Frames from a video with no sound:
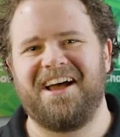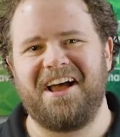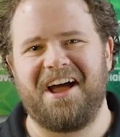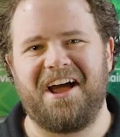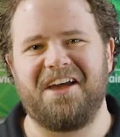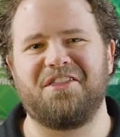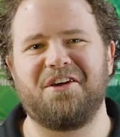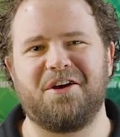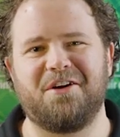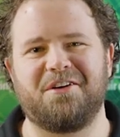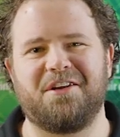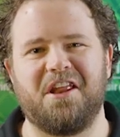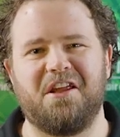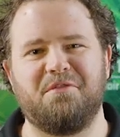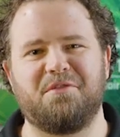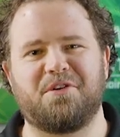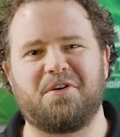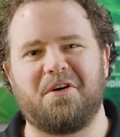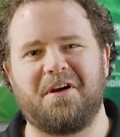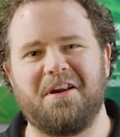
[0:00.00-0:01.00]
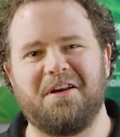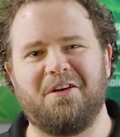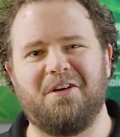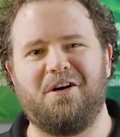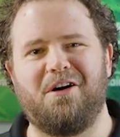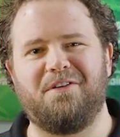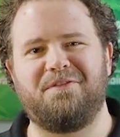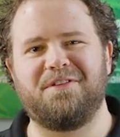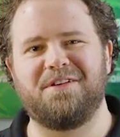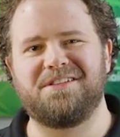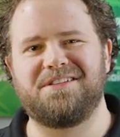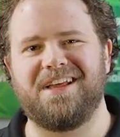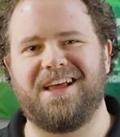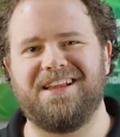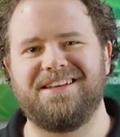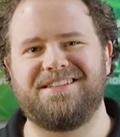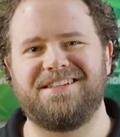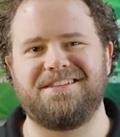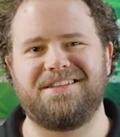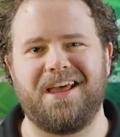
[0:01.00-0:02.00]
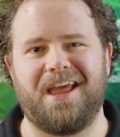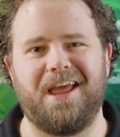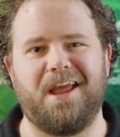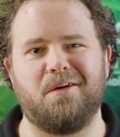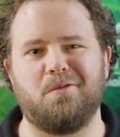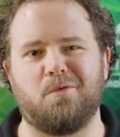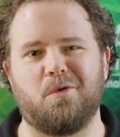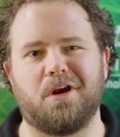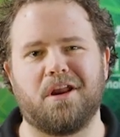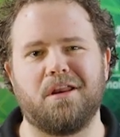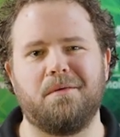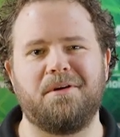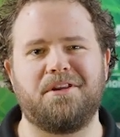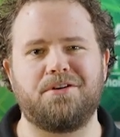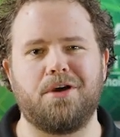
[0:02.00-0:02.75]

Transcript: Hi there, Dave with Crandall Office, and today we're going to be